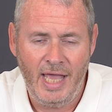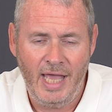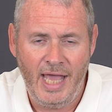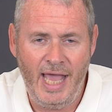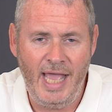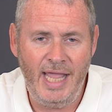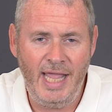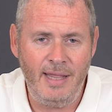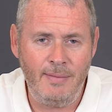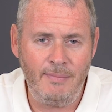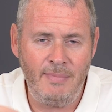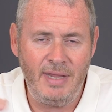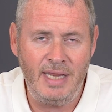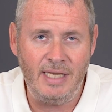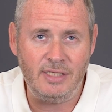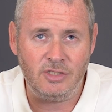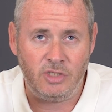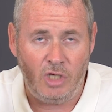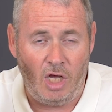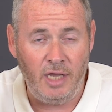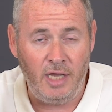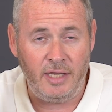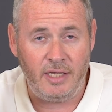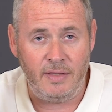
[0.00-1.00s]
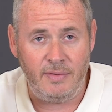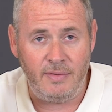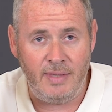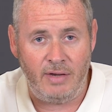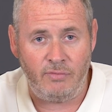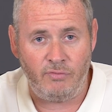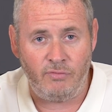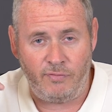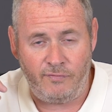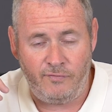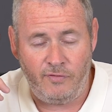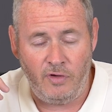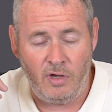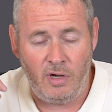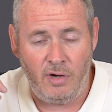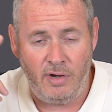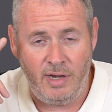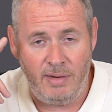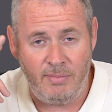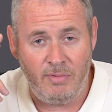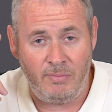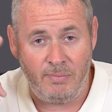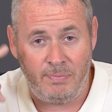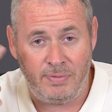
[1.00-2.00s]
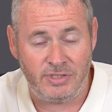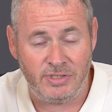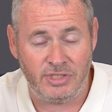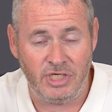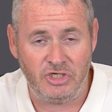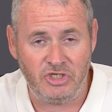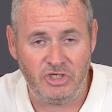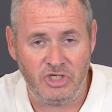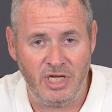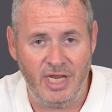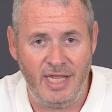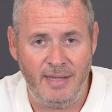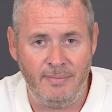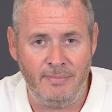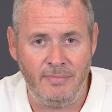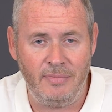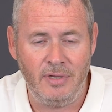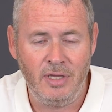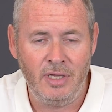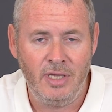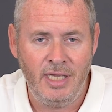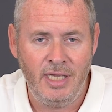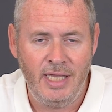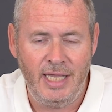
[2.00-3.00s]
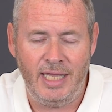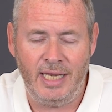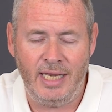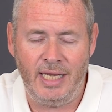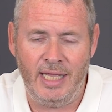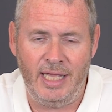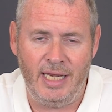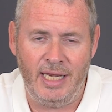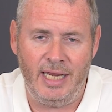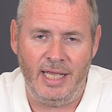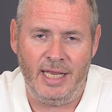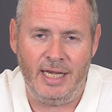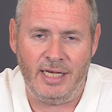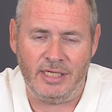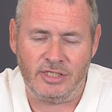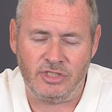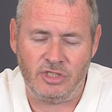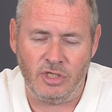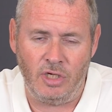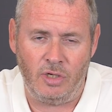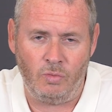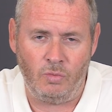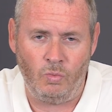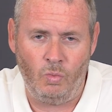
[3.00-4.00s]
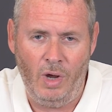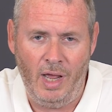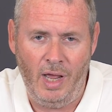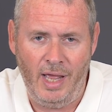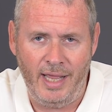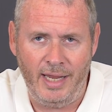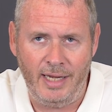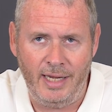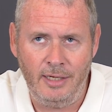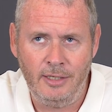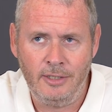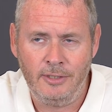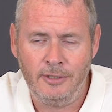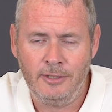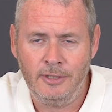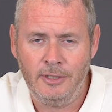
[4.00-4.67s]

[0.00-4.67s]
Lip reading: It means I can then refer him and position him in a certain way,